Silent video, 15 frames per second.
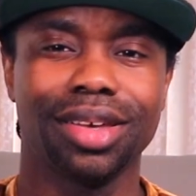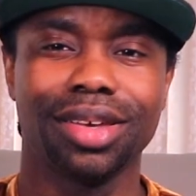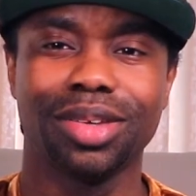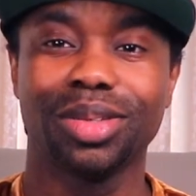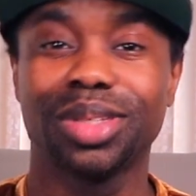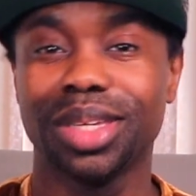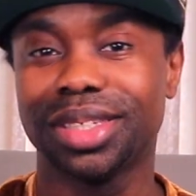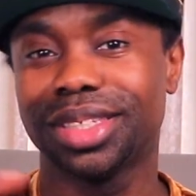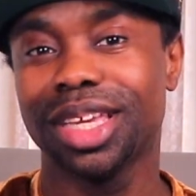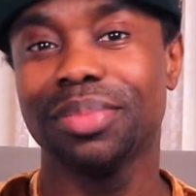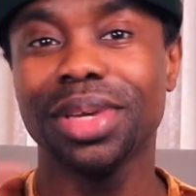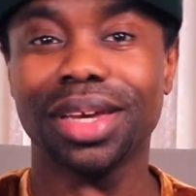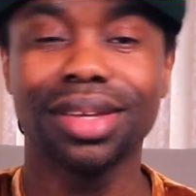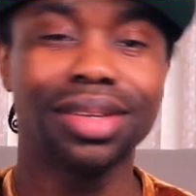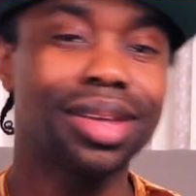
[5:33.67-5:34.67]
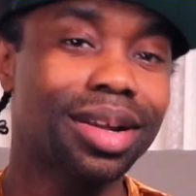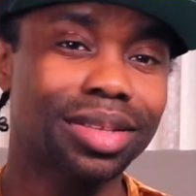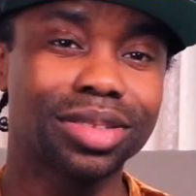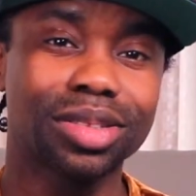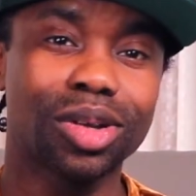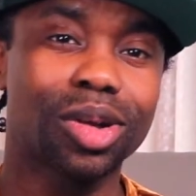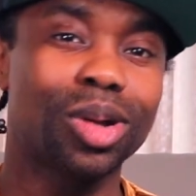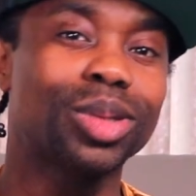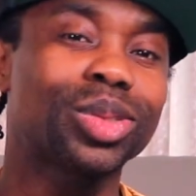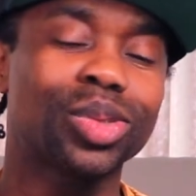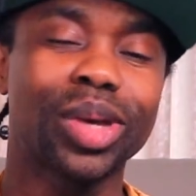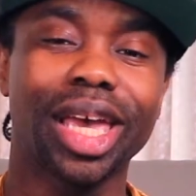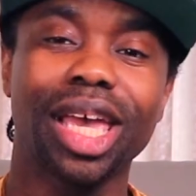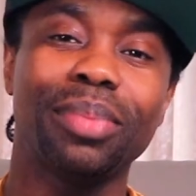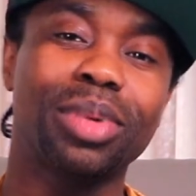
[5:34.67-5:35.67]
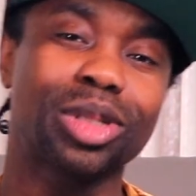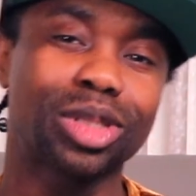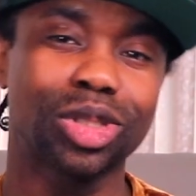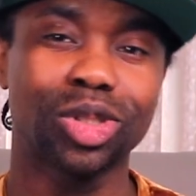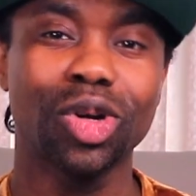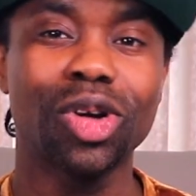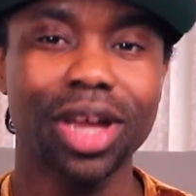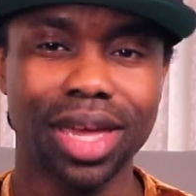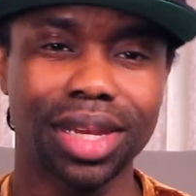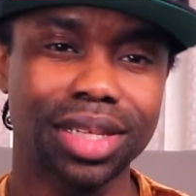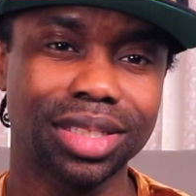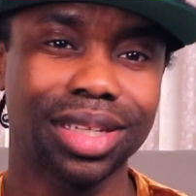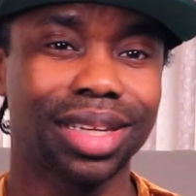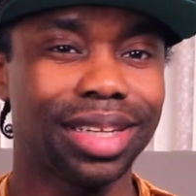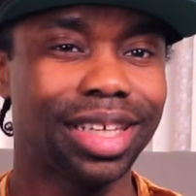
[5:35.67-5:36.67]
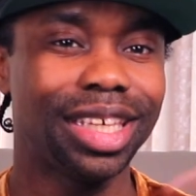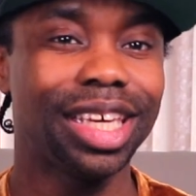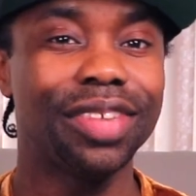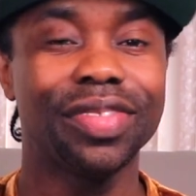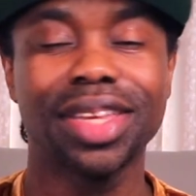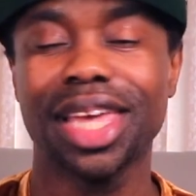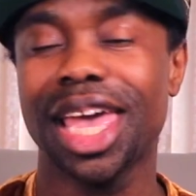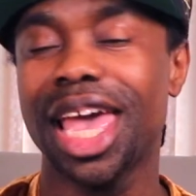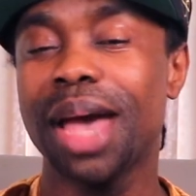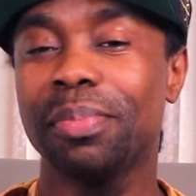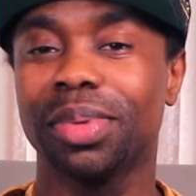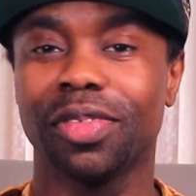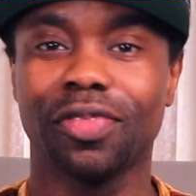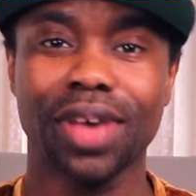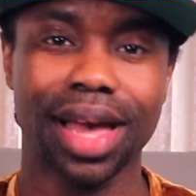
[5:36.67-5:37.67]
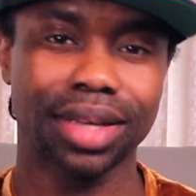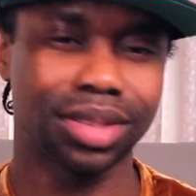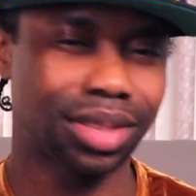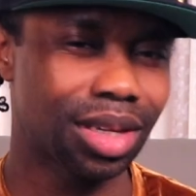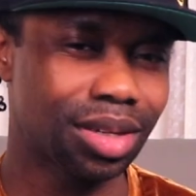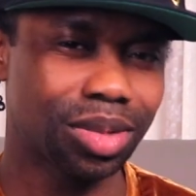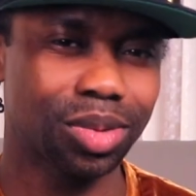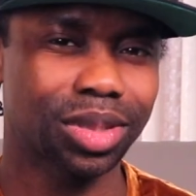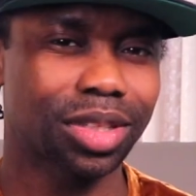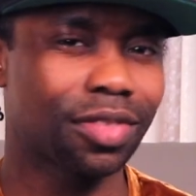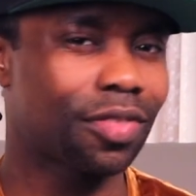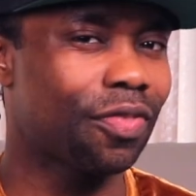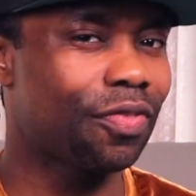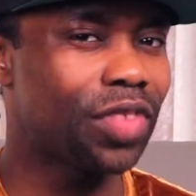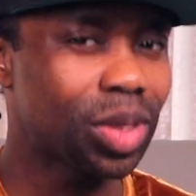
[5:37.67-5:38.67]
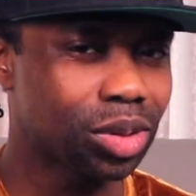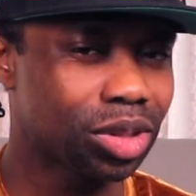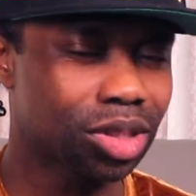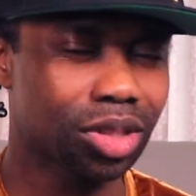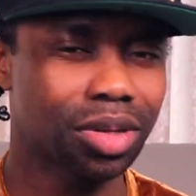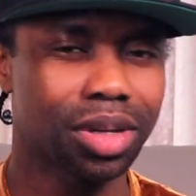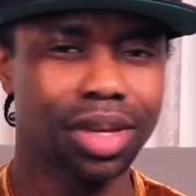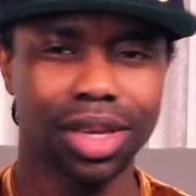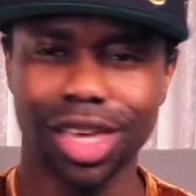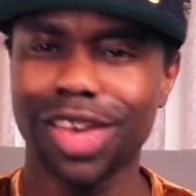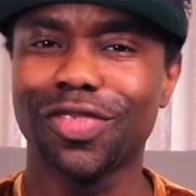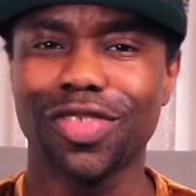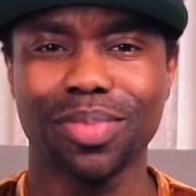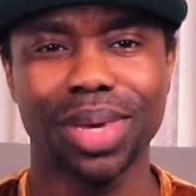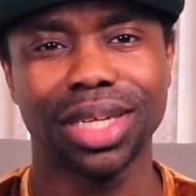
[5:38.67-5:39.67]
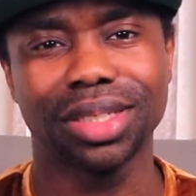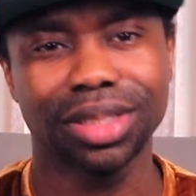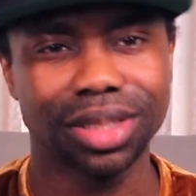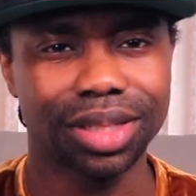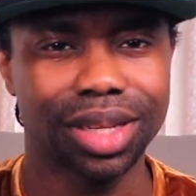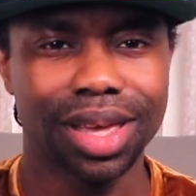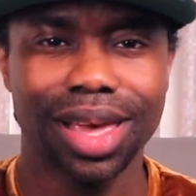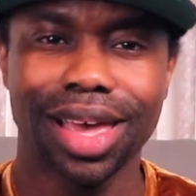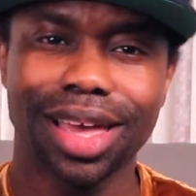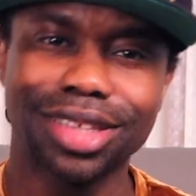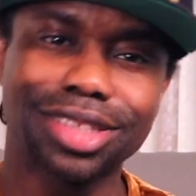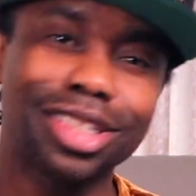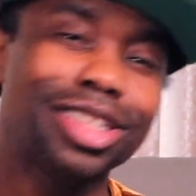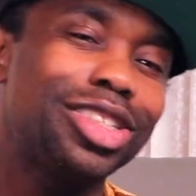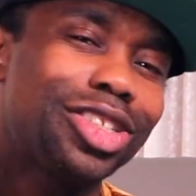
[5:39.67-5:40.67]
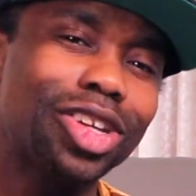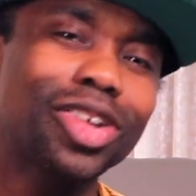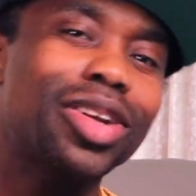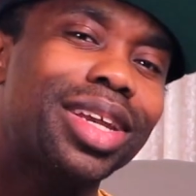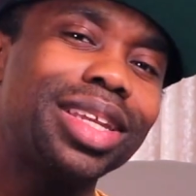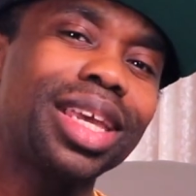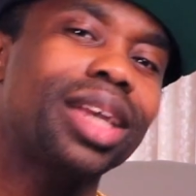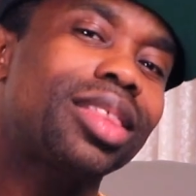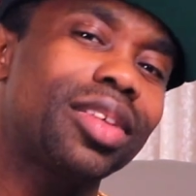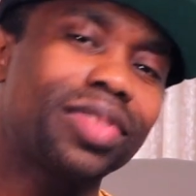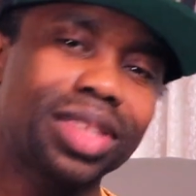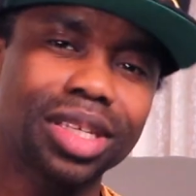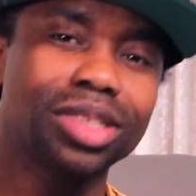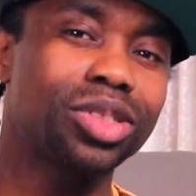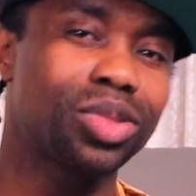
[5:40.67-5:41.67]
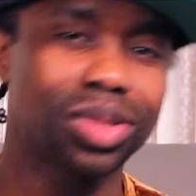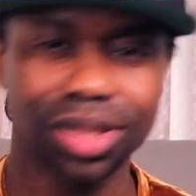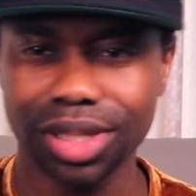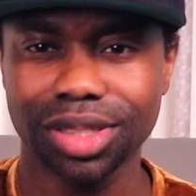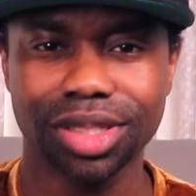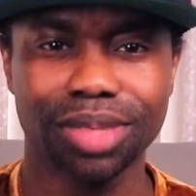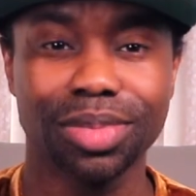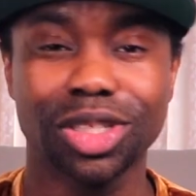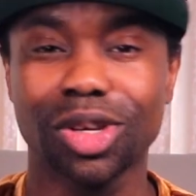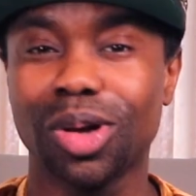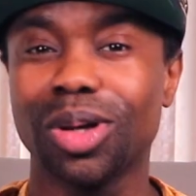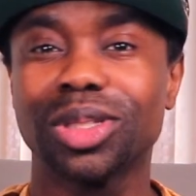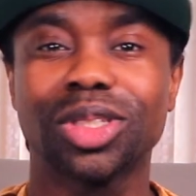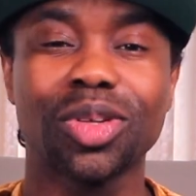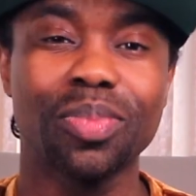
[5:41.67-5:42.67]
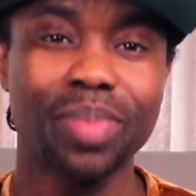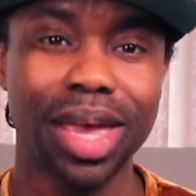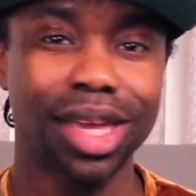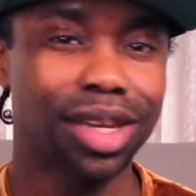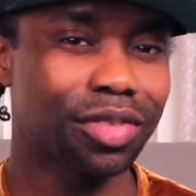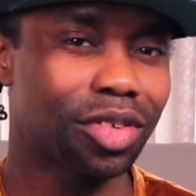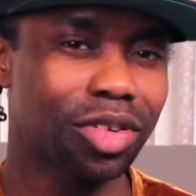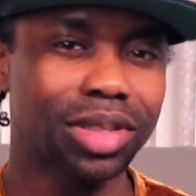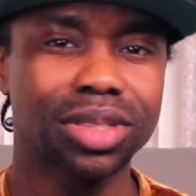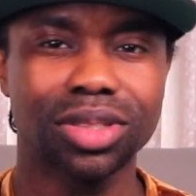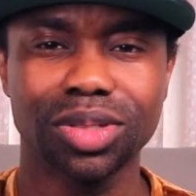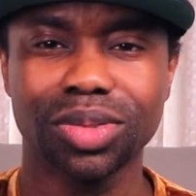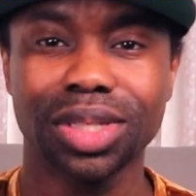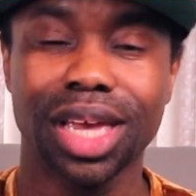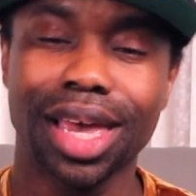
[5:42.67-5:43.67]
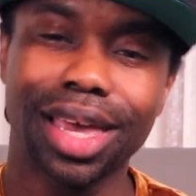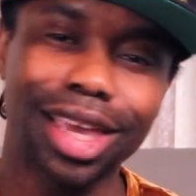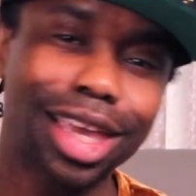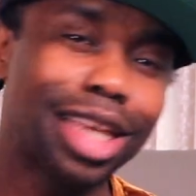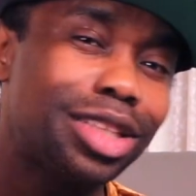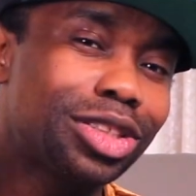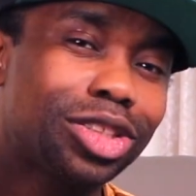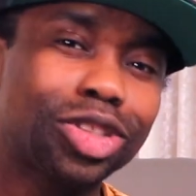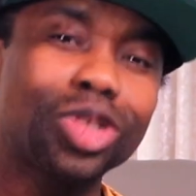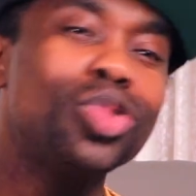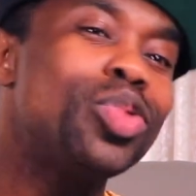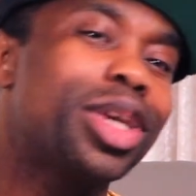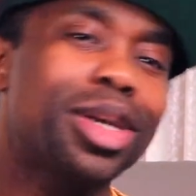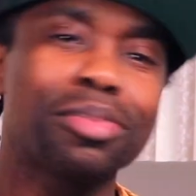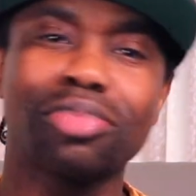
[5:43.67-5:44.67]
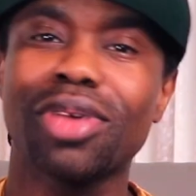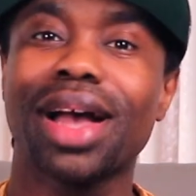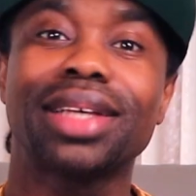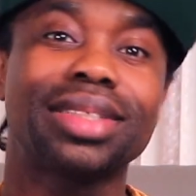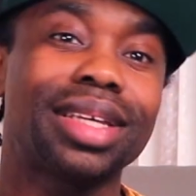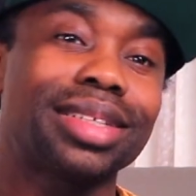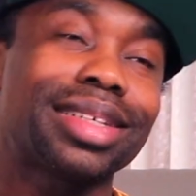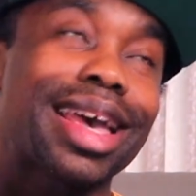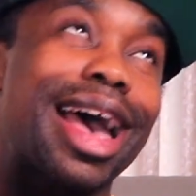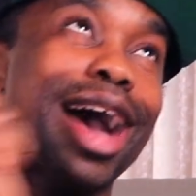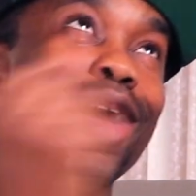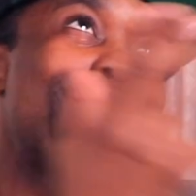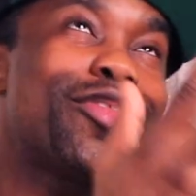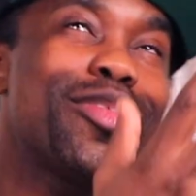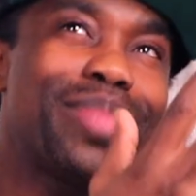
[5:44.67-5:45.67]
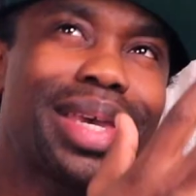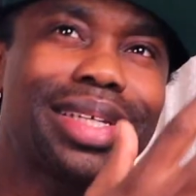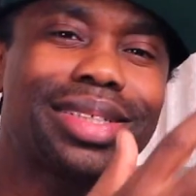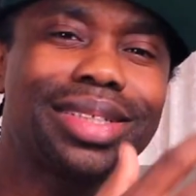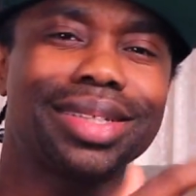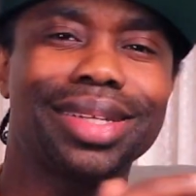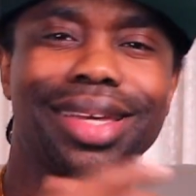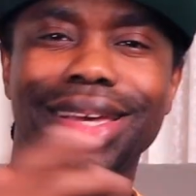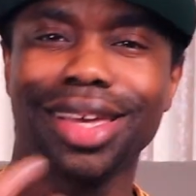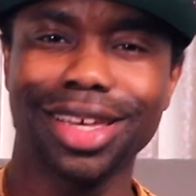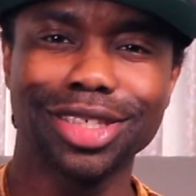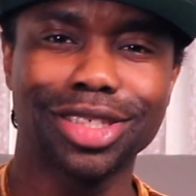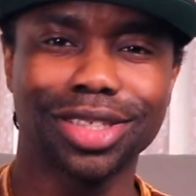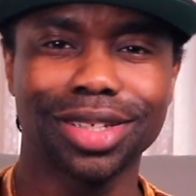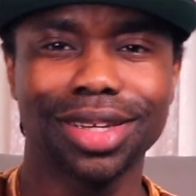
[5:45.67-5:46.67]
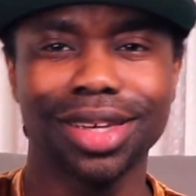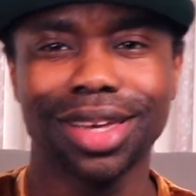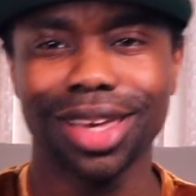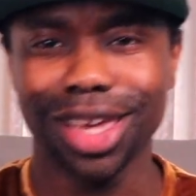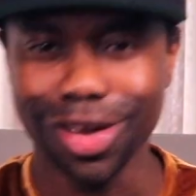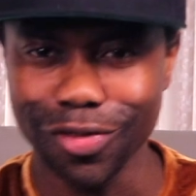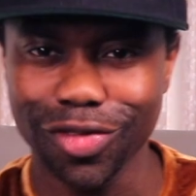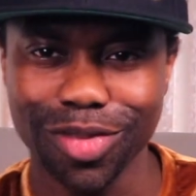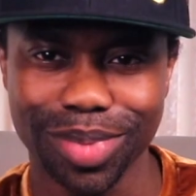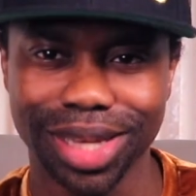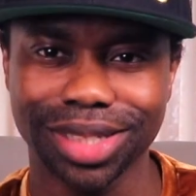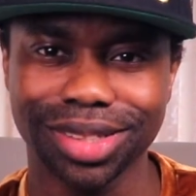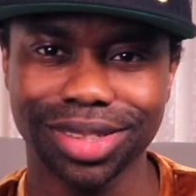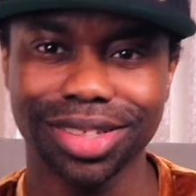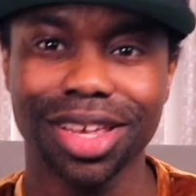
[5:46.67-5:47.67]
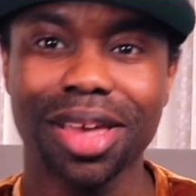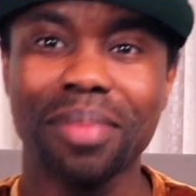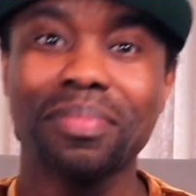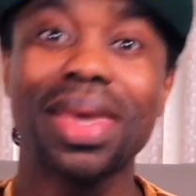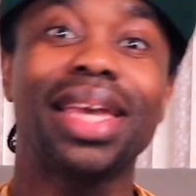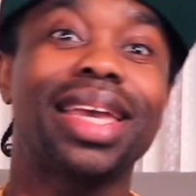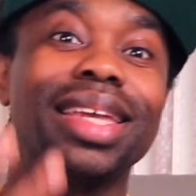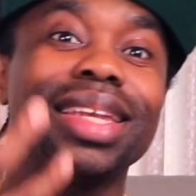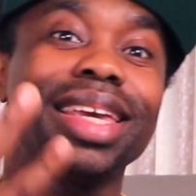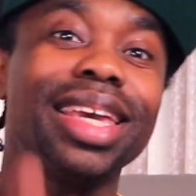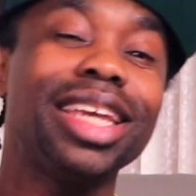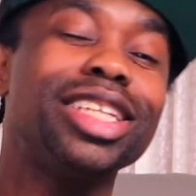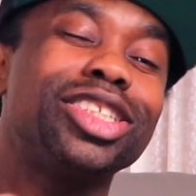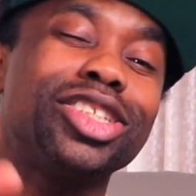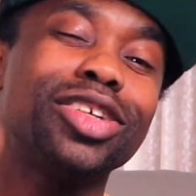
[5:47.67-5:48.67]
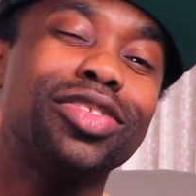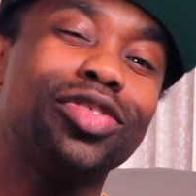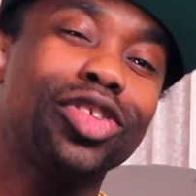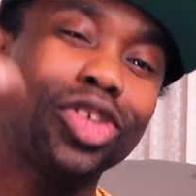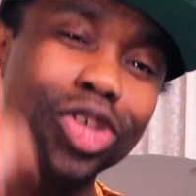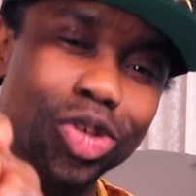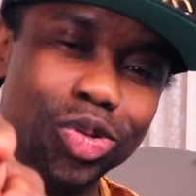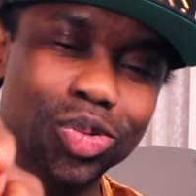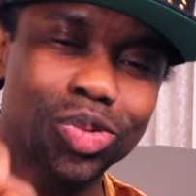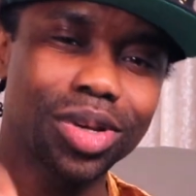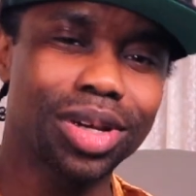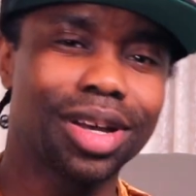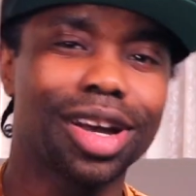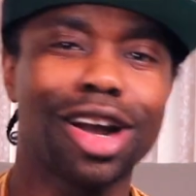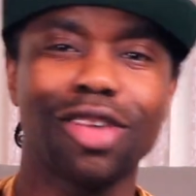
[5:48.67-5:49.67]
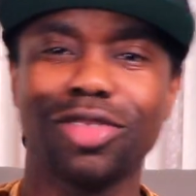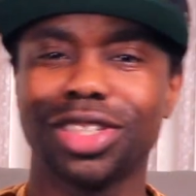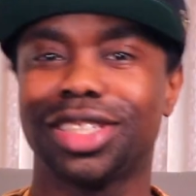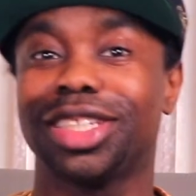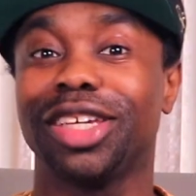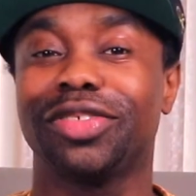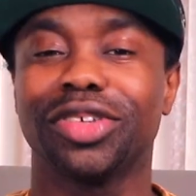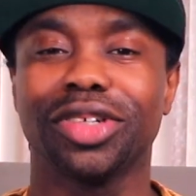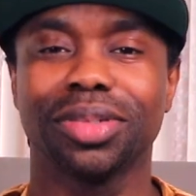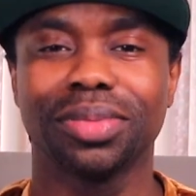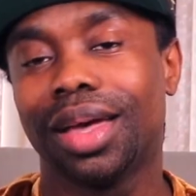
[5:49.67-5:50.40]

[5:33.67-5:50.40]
You see, semiconductors are also able to store energy and even amplify signals and filter information. And since your connective tissue system is also made of crystals, it too can process out formation into information, making each of you a receiver.